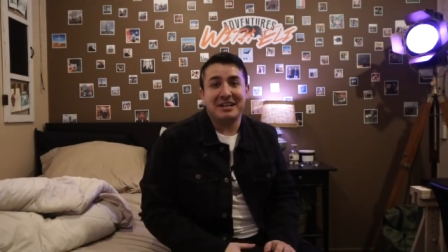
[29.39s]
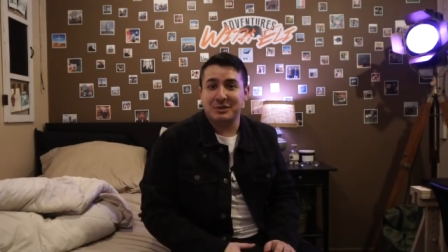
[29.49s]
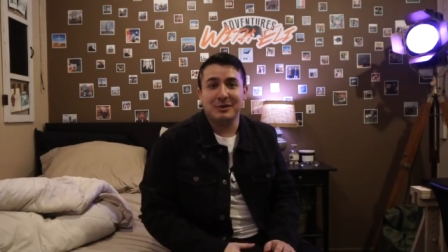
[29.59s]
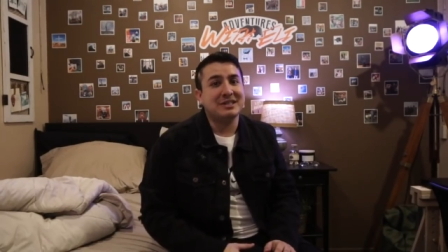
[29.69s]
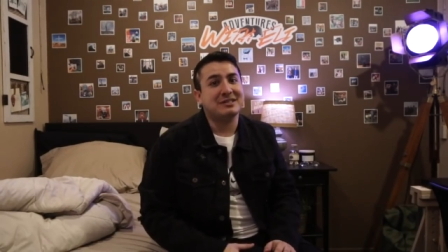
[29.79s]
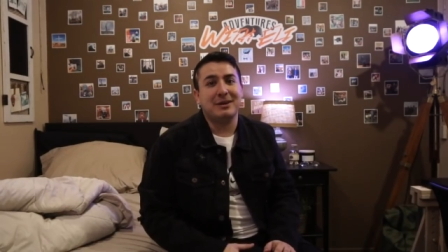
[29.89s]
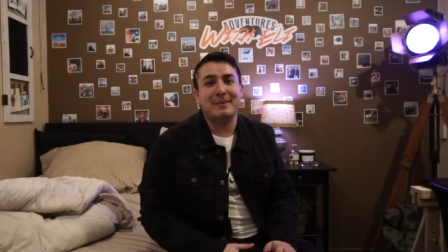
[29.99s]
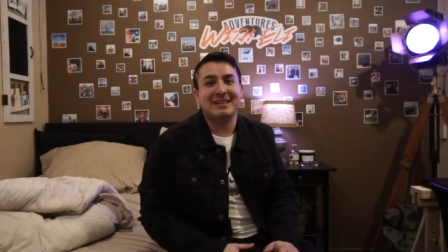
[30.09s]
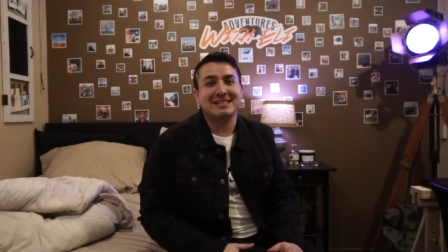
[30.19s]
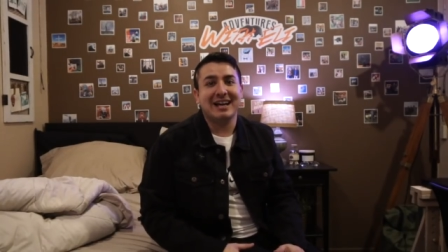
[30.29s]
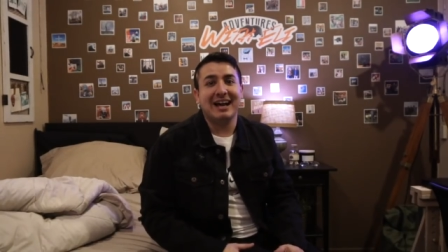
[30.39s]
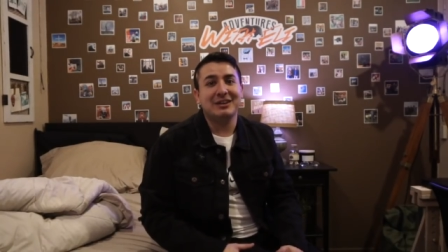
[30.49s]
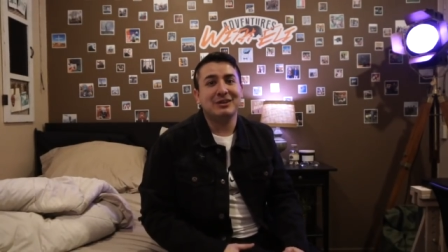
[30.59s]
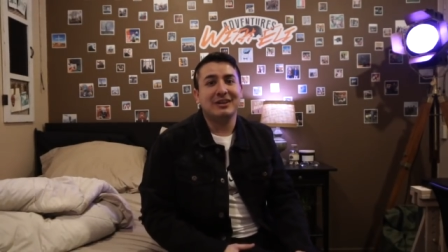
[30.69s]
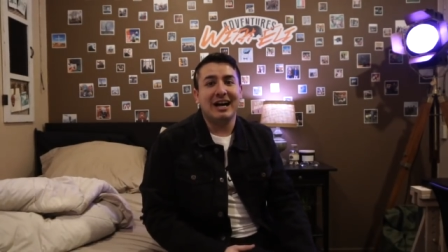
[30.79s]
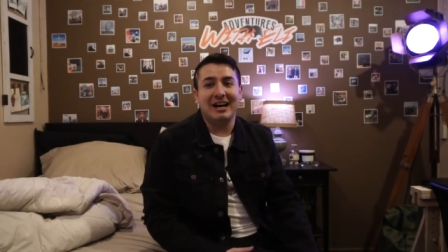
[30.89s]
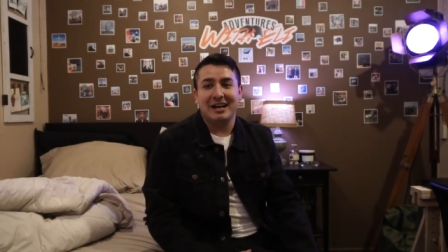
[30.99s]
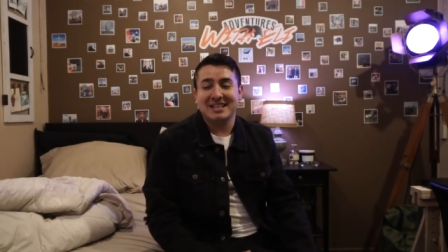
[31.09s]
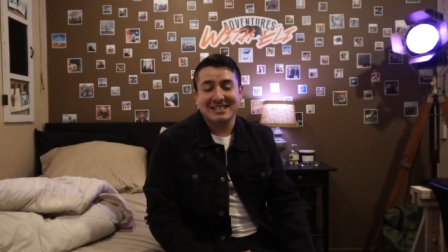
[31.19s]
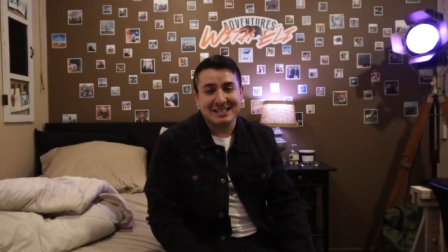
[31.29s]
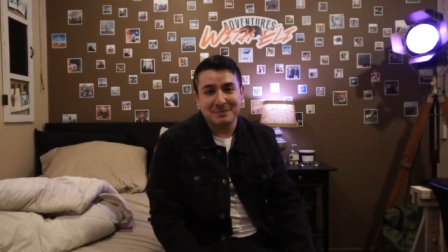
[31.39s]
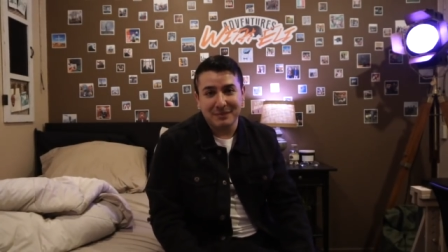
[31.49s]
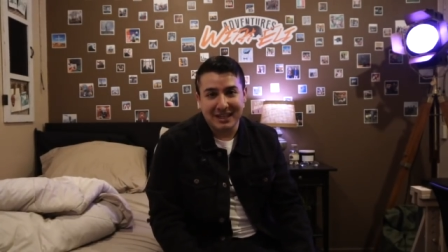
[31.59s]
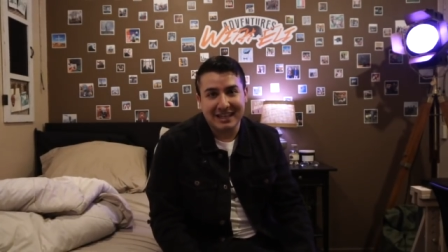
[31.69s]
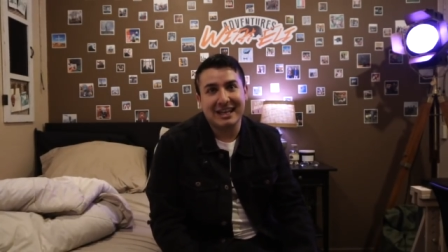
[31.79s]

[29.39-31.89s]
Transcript: As you already saw by the title, uh, this is me